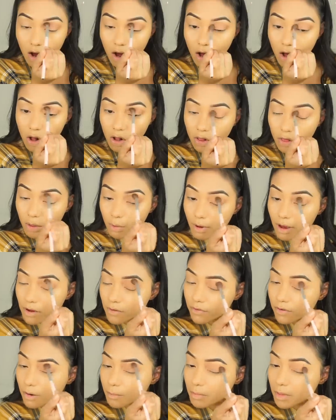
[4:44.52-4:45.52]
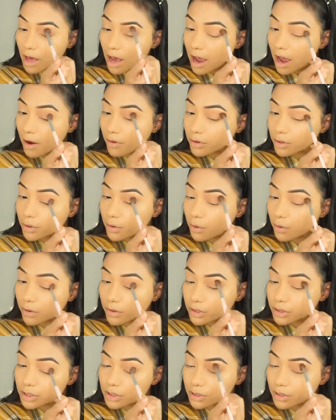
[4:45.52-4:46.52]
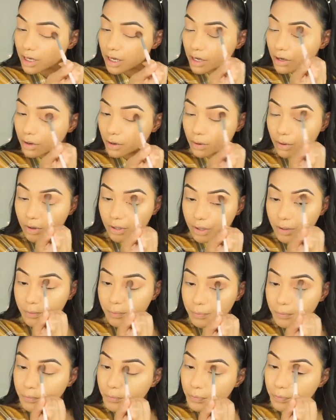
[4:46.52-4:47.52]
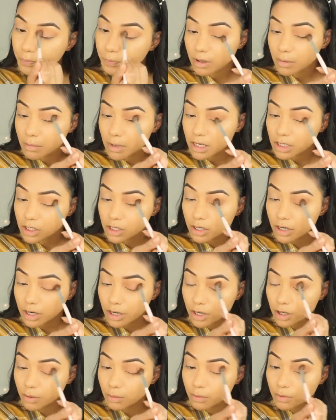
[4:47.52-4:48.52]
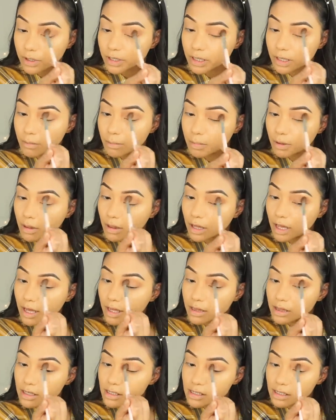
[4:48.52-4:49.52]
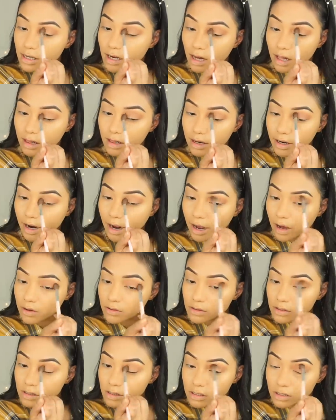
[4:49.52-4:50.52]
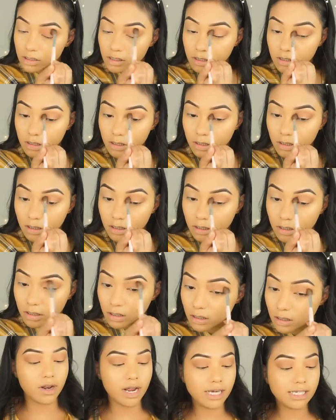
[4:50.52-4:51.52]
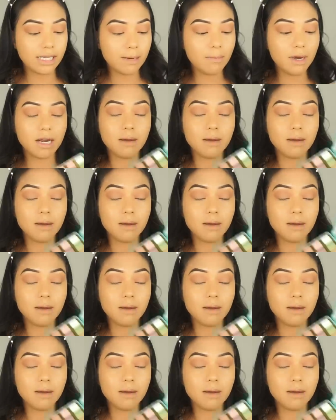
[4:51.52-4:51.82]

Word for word: all the way from the outer corner to the inner corner. I'm gonna make sure you really blend this color out. Next, I'm